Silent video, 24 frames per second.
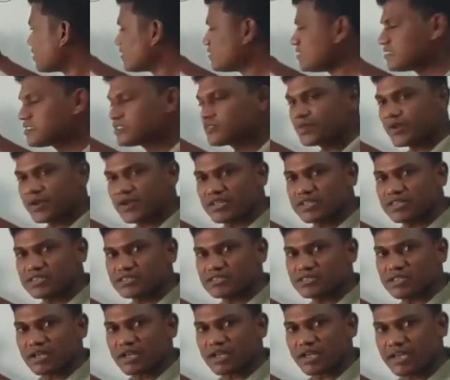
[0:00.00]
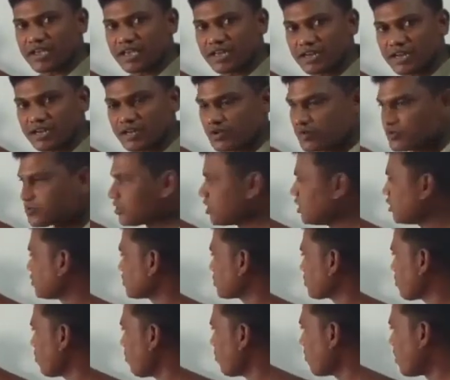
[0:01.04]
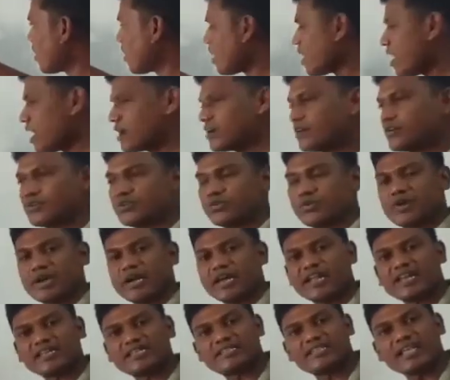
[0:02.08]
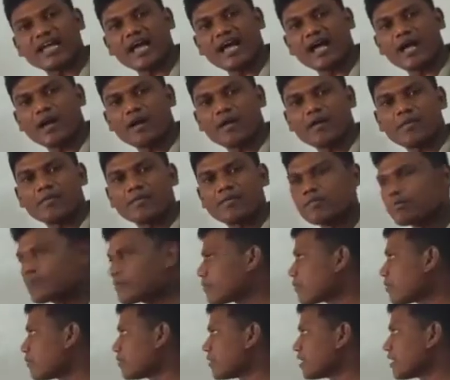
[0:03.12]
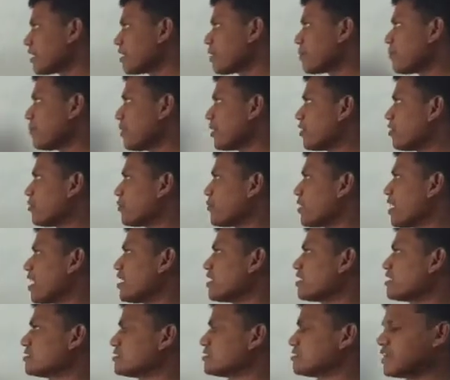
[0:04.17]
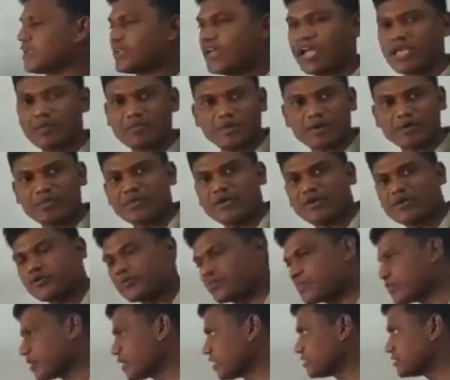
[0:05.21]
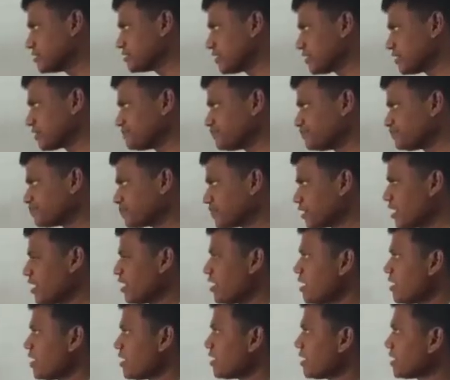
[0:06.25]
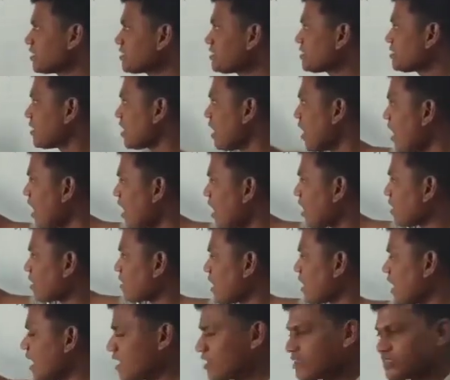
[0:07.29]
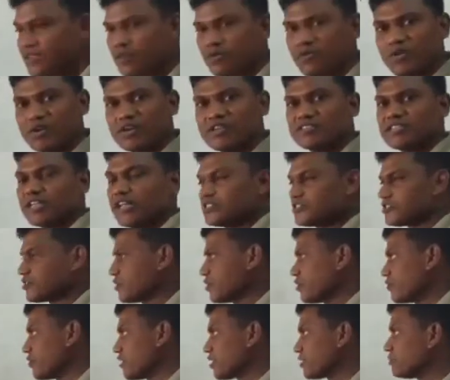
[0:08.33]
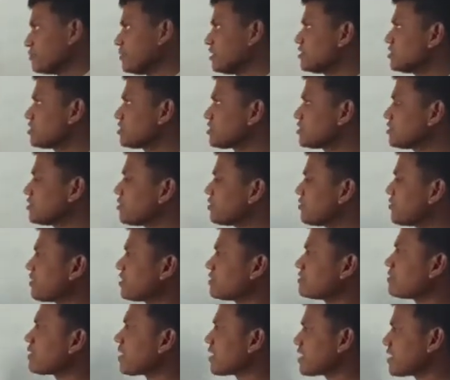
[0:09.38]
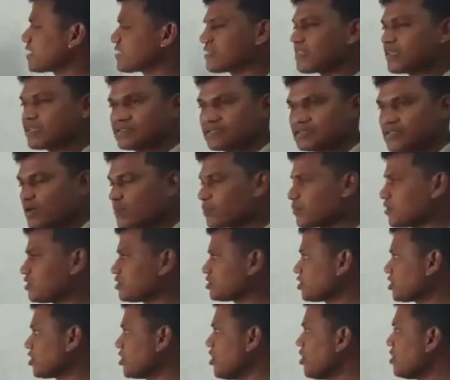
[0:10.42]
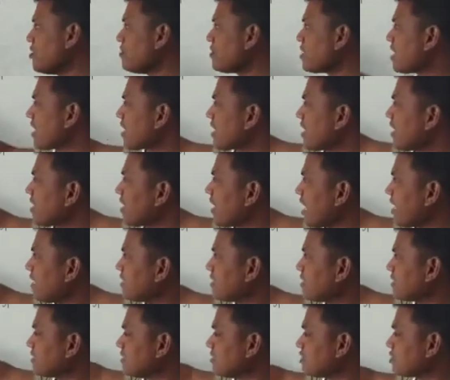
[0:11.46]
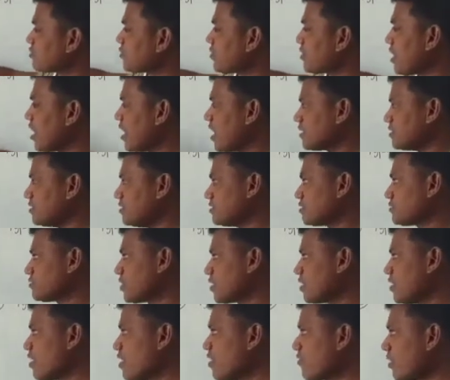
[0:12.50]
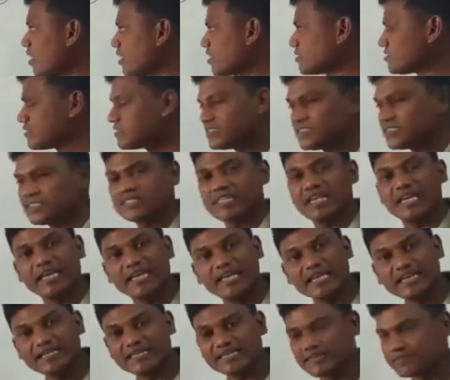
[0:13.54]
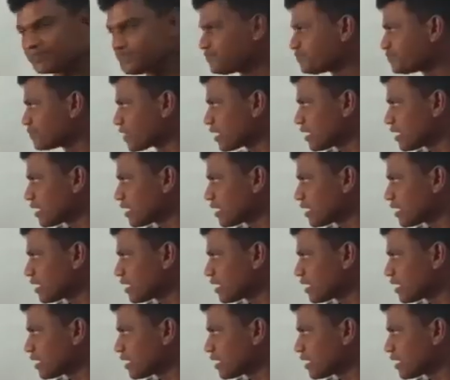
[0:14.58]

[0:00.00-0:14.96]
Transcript: and this one is a Galileo telescope, and to correct the myopia, it is a hypermetropia is there. Next another one is also given, means during the writing the examination we can write either this one or this one. What is this? Heat,